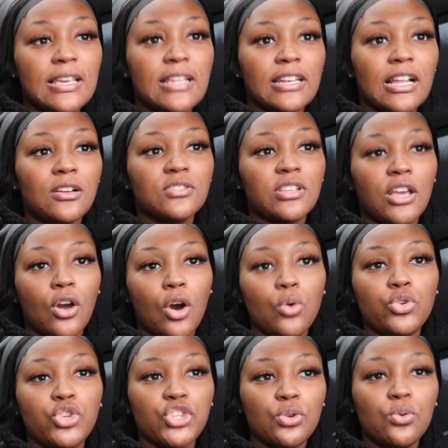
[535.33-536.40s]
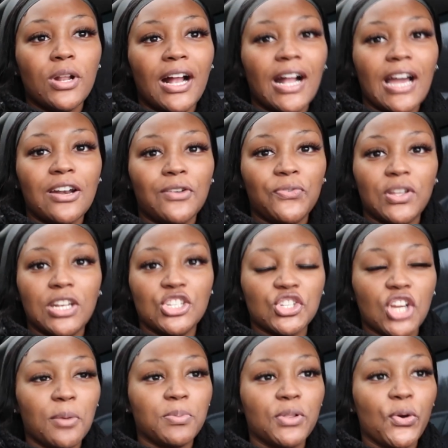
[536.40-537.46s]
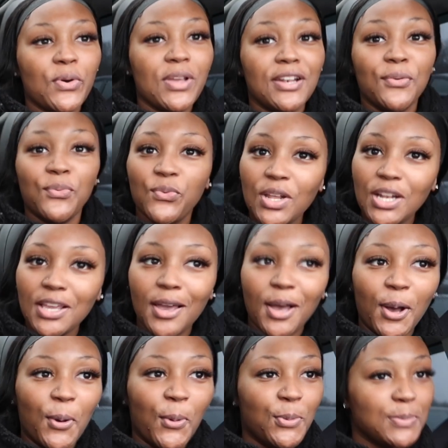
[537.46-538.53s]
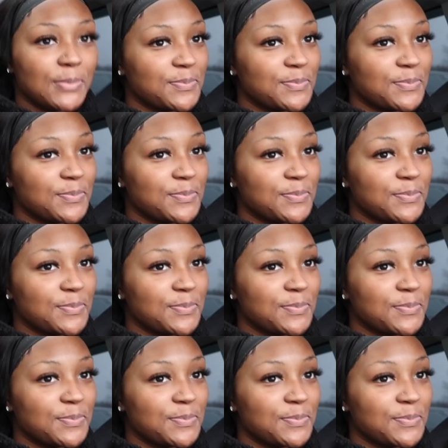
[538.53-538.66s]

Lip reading: and I was like, oh shoot, I gotta finish uploading the video,